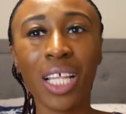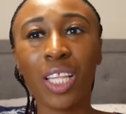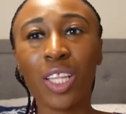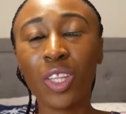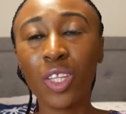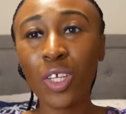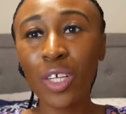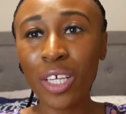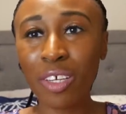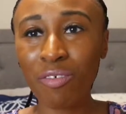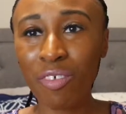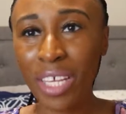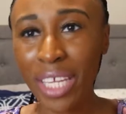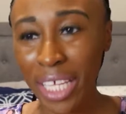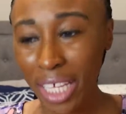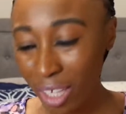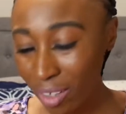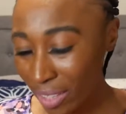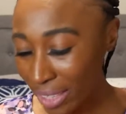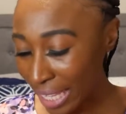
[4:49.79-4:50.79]
look
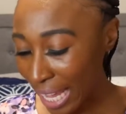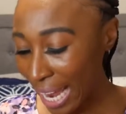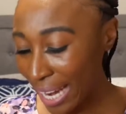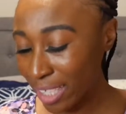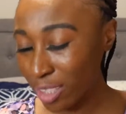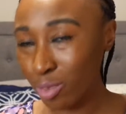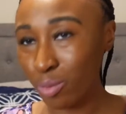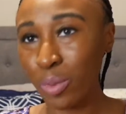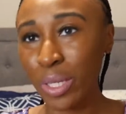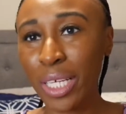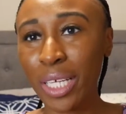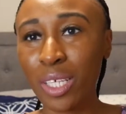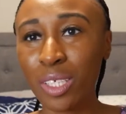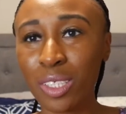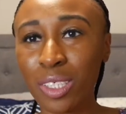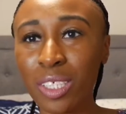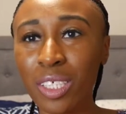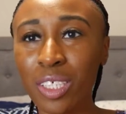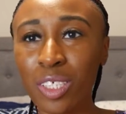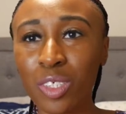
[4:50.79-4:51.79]
video at that as well.
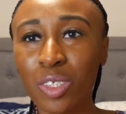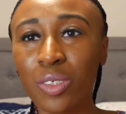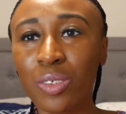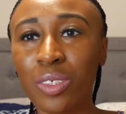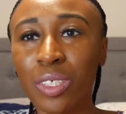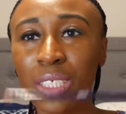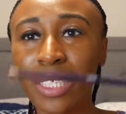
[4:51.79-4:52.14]
So this is cool.